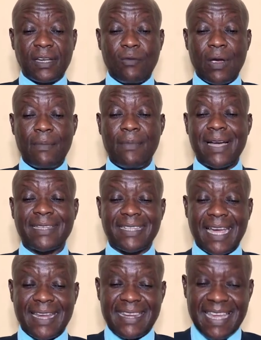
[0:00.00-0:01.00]
we must
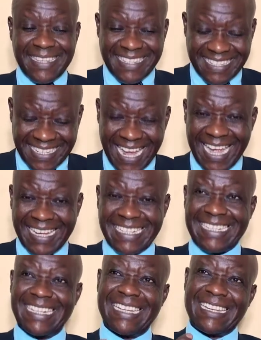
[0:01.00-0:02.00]

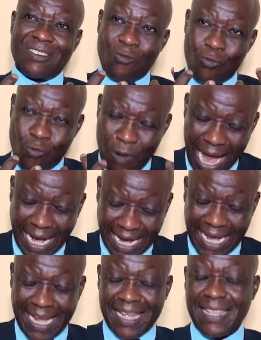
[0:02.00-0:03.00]
understand
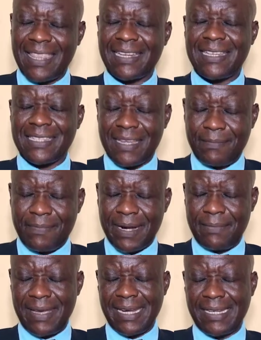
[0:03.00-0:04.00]
work that is
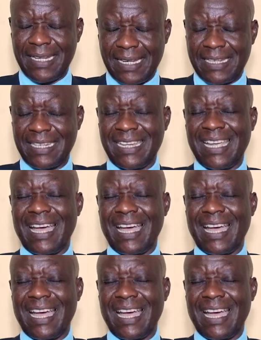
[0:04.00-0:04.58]
implemented